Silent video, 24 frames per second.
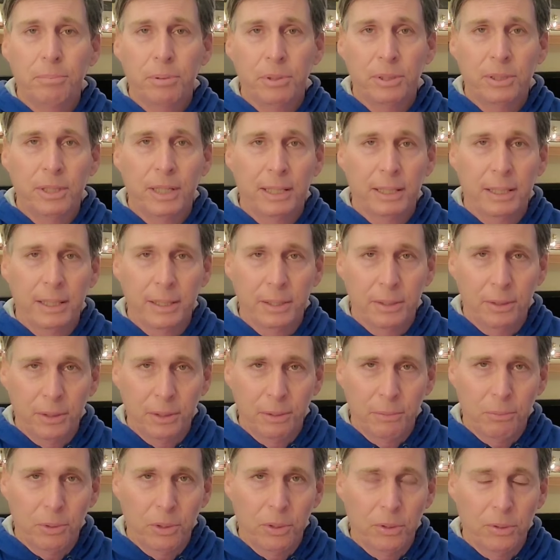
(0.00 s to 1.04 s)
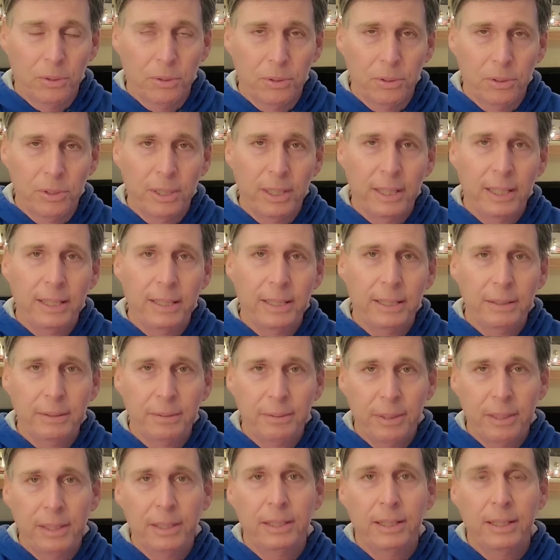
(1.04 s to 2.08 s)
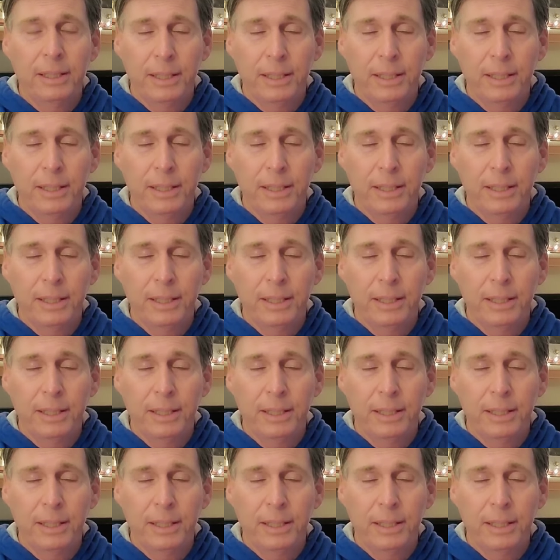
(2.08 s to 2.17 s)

particularly on the world scene and in